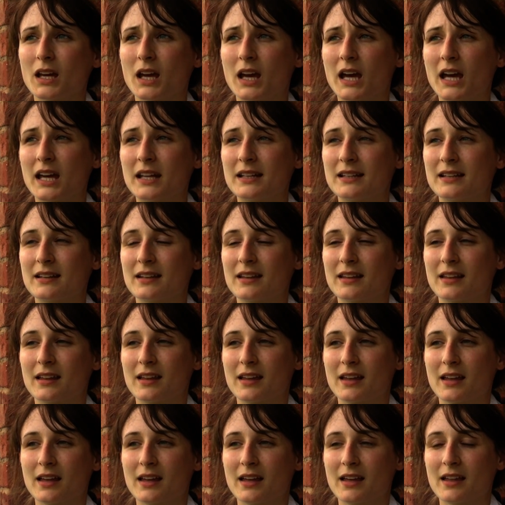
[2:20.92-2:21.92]
And
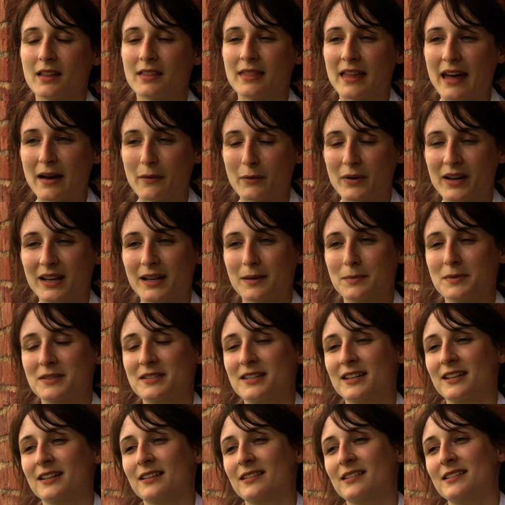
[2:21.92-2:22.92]
that week in
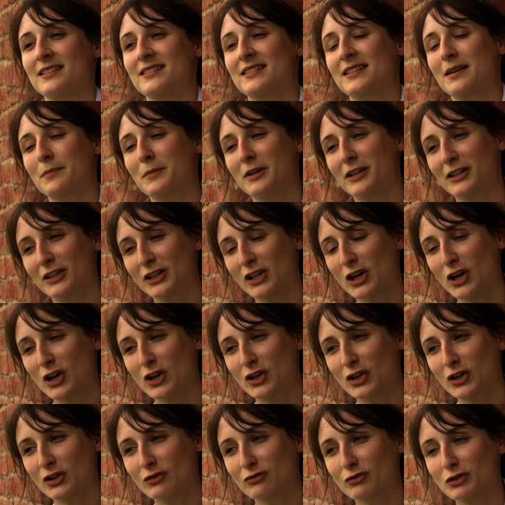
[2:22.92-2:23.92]
particular, someone had
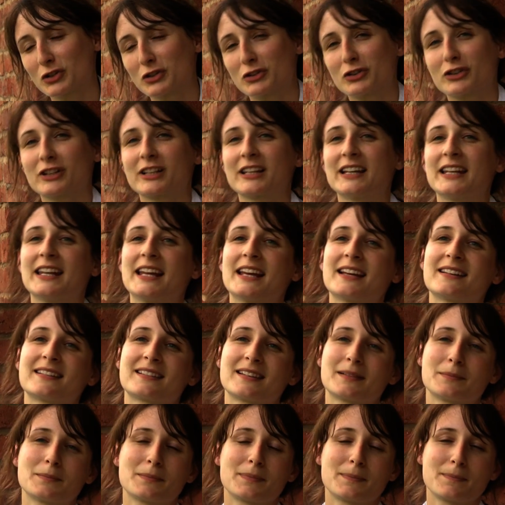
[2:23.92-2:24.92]
gone on rural
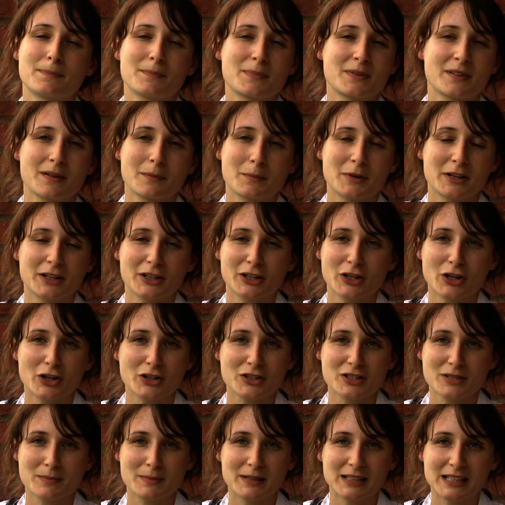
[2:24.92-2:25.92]
clinics, someone had
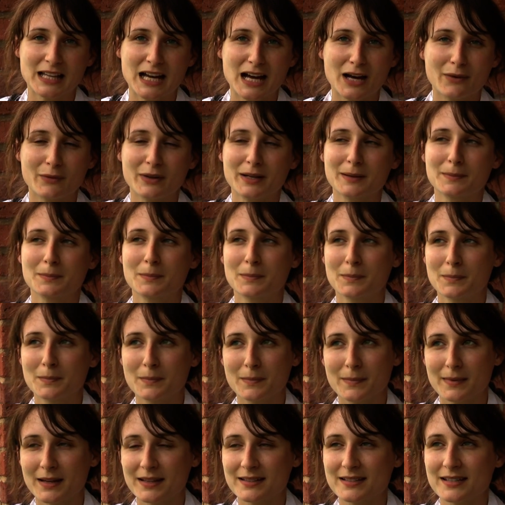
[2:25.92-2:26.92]
gone to Malawi,
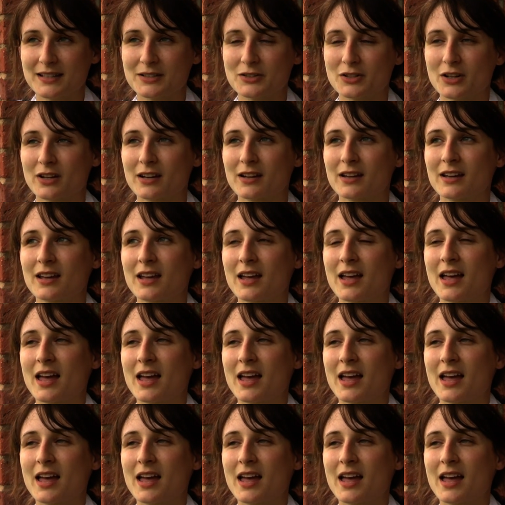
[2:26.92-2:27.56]
etc.